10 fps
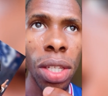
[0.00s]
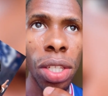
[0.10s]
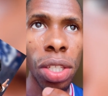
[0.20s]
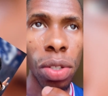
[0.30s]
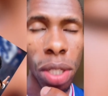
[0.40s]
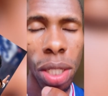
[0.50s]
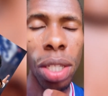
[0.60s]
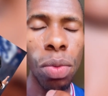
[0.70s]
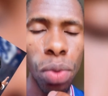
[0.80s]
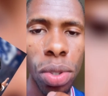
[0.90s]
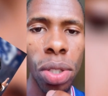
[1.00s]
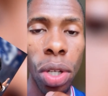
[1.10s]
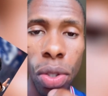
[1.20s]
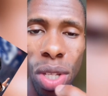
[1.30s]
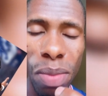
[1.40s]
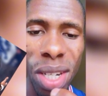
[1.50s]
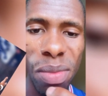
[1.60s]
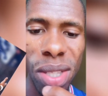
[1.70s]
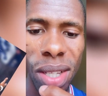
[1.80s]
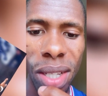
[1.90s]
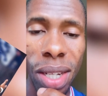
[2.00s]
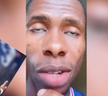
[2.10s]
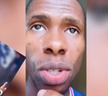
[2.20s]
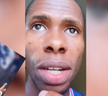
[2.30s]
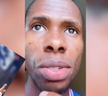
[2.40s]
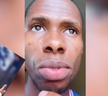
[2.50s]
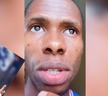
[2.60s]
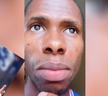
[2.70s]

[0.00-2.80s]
he would, although he made a mistake in that Newcastle game,